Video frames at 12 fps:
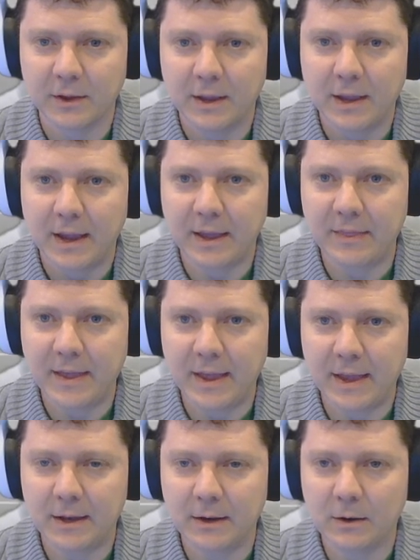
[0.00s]
And
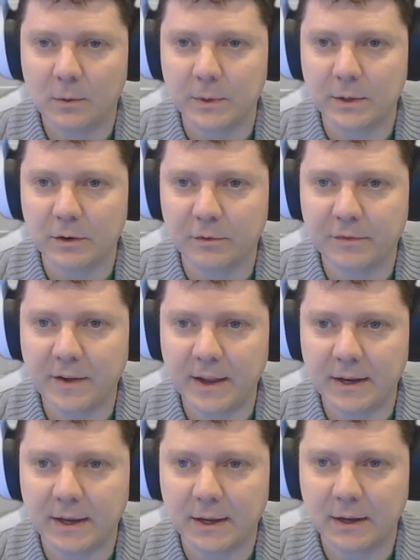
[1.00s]
then when you're
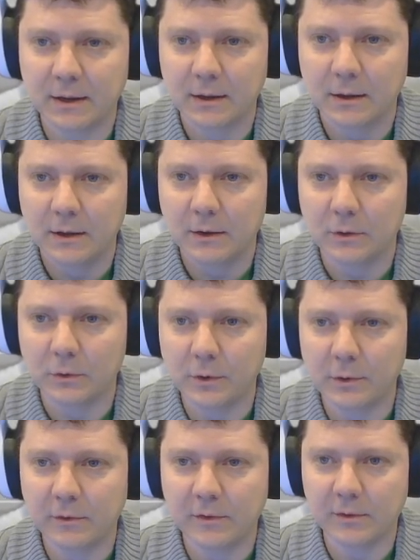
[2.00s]
fighting, you'll
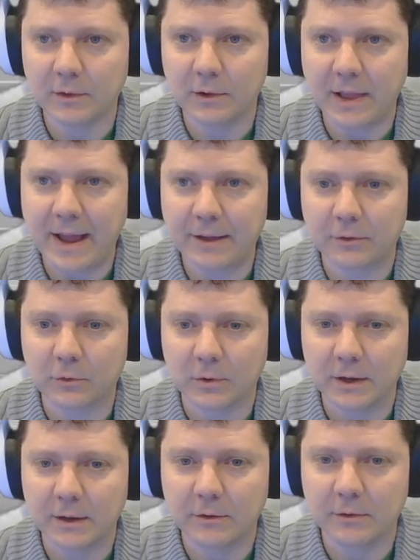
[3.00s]
notice these little
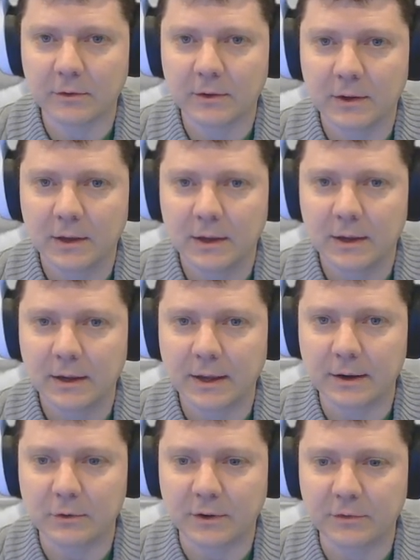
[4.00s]
asteroids kind
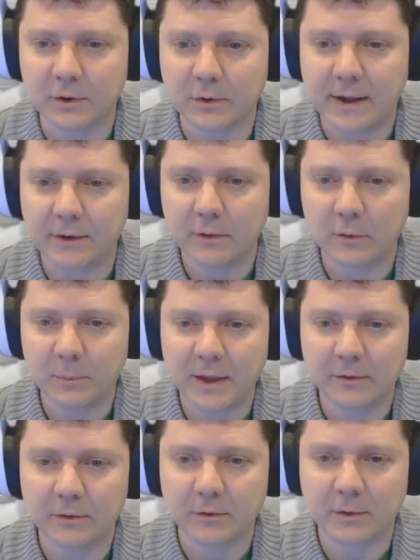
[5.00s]
of drifting around in
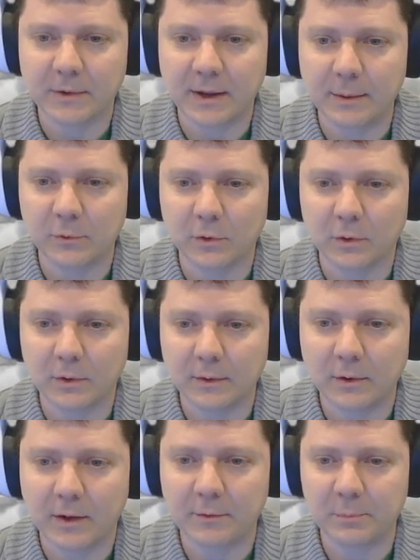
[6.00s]
space, and sometimes you'll
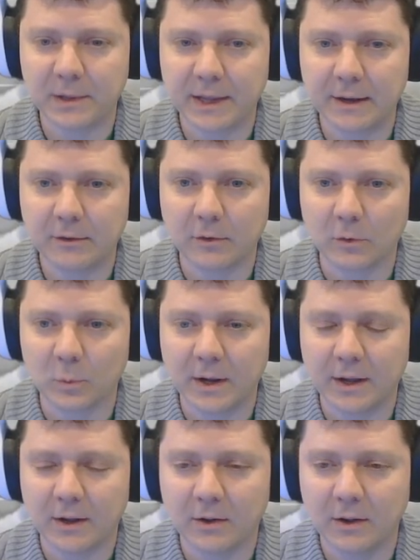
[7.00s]
have planets as
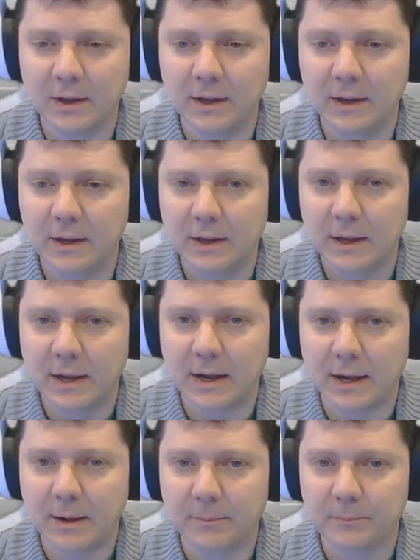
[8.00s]
well
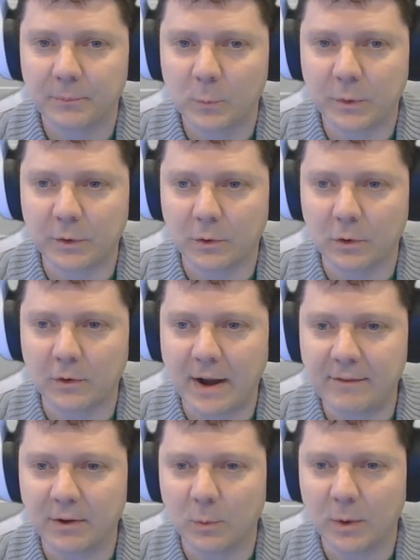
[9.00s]
with their own
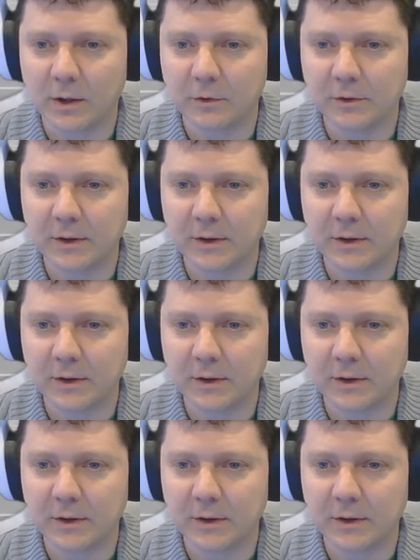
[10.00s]
gravity wells.